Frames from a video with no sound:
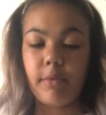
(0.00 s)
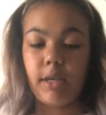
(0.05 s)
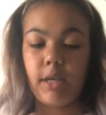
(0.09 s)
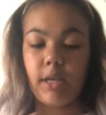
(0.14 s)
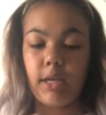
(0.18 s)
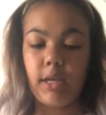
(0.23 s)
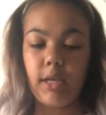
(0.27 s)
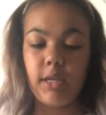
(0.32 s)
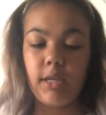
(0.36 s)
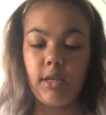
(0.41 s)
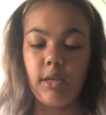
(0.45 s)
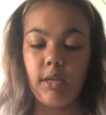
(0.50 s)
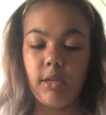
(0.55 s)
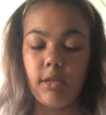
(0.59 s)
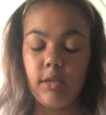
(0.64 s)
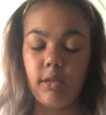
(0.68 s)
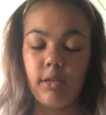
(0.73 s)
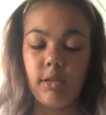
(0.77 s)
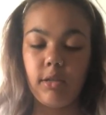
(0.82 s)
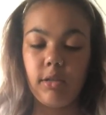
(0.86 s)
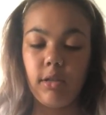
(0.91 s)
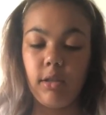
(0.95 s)
I
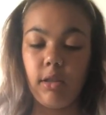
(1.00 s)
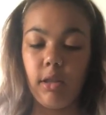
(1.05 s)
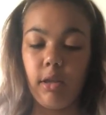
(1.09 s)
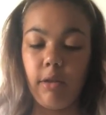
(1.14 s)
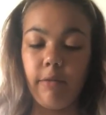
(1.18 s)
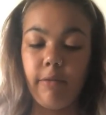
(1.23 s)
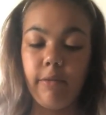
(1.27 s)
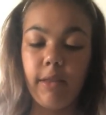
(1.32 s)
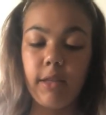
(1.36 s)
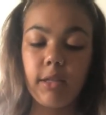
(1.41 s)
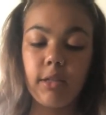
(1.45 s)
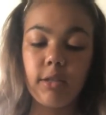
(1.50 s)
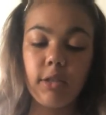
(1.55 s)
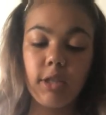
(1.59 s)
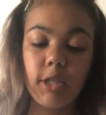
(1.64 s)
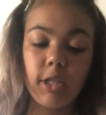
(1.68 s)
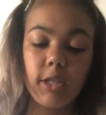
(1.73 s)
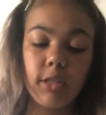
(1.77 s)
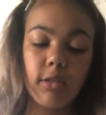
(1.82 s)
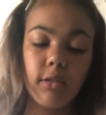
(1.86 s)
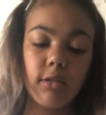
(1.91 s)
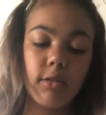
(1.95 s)
love this
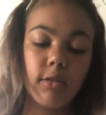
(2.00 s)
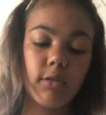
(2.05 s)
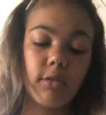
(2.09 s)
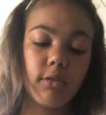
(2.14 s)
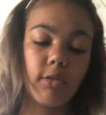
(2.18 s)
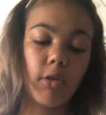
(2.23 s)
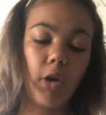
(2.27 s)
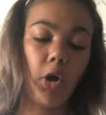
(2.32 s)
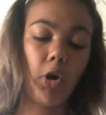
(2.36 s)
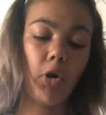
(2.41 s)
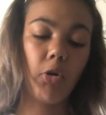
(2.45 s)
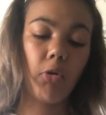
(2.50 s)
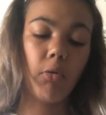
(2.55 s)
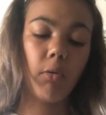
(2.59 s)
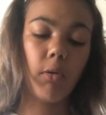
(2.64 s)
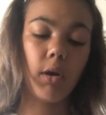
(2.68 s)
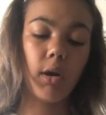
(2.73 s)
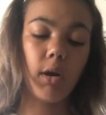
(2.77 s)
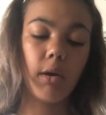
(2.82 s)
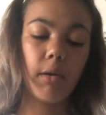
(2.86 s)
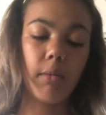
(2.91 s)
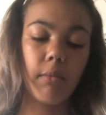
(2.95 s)
shit
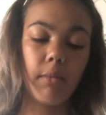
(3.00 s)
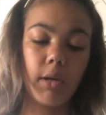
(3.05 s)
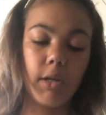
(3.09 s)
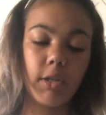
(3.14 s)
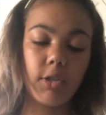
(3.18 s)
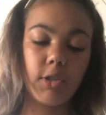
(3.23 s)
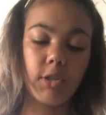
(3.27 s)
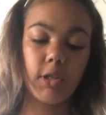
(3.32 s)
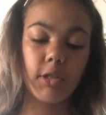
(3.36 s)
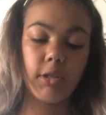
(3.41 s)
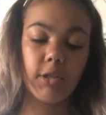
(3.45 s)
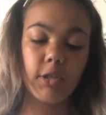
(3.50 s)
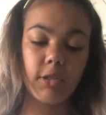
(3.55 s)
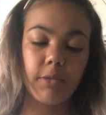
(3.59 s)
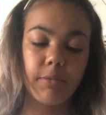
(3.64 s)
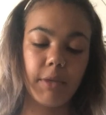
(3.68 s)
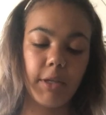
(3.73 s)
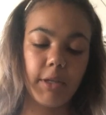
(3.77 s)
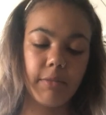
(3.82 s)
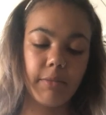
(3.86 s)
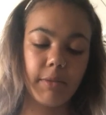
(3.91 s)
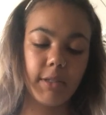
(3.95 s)
so much. It just
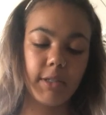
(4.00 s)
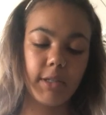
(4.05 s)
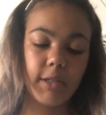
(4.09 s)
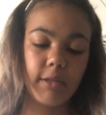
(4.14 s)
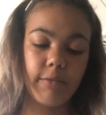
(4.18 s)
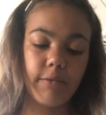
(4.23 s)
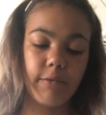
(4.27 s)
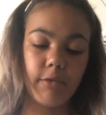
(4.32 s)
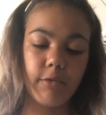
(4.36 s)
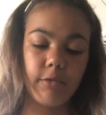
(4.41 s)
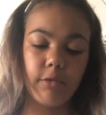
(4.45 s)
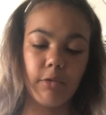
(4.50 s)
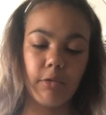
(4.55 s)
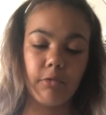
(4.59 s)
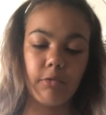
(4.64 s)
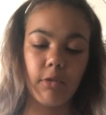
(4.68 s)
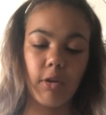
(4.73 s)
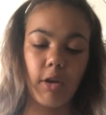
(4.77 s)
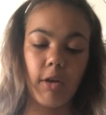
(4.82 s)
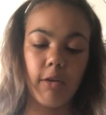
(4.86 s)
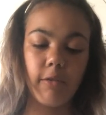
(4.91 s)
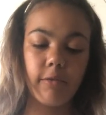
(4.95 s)
makes my skin feel so
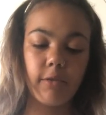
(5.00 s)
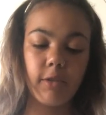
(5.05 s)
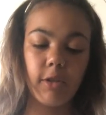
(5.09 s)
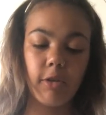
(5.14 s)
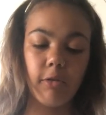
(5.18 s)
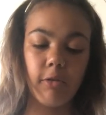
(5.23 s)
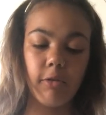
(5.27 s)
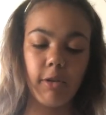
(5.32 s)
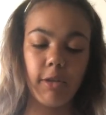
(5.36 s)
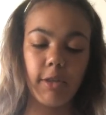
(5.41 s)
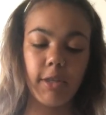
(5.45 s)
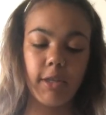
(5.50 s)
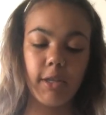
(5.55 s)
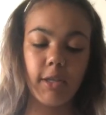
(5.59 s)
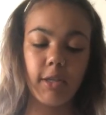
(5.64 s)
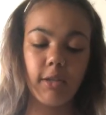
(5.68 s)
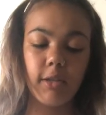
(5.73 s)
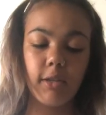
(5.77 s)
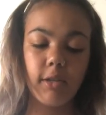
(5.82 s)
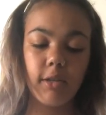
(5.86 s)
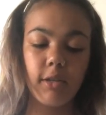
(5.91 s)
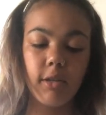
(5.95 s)
soft. The only
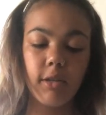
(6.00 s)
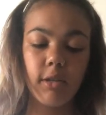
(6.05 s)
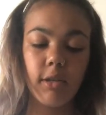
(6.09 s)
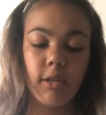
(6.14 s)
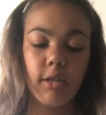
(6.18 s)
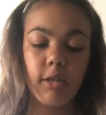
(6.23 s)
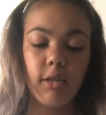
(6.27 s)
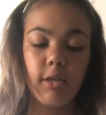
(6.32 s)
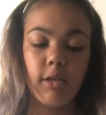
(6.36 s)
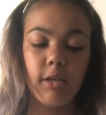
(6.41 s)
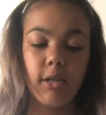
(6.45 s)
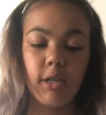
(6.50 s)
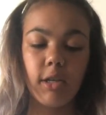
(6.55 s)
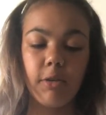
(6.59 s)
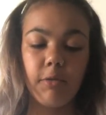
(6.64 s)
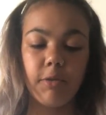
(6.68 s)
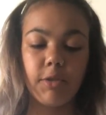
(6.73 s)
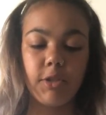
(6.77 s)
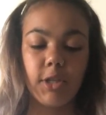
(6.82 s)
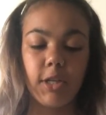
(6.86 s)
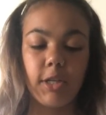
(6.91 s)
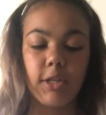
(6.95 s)
thing I
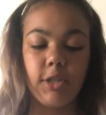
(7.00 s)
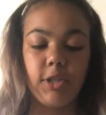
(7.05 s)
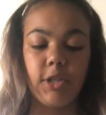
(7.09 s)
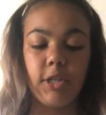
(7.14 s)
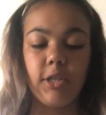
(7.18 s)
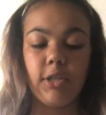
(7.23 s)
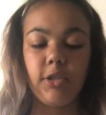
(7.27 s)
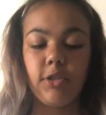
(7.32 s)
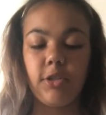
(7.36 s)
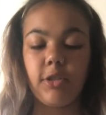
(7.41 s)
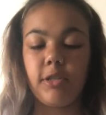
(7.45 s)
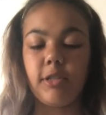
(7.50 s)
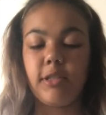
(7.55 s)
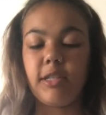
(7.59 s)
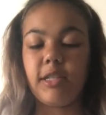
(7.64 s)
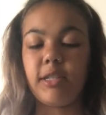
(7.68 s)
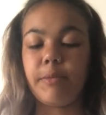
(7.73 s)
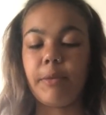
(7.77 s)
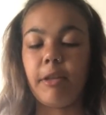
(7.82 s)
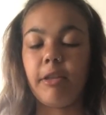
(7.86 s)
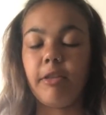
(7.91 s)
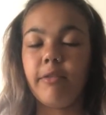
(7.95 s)
wish I could change is the
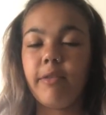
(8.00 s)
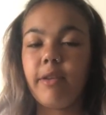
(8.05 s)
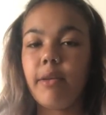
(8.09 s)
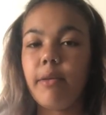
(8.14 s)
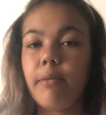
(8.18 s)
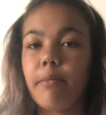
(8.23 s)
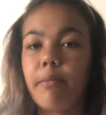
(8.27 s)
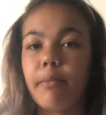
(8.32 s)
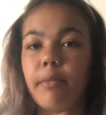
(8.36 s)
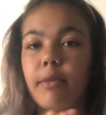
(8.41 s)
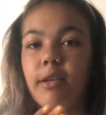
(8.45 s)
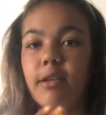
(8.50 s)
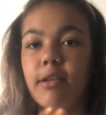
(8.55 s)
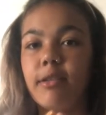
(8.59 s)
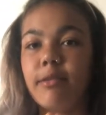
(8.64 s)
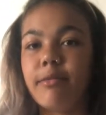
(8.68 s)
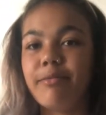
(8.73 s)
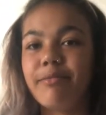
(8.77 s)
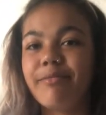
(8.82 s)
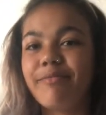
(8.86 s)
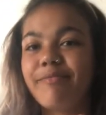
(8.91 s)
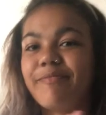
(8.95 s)
smell of it, but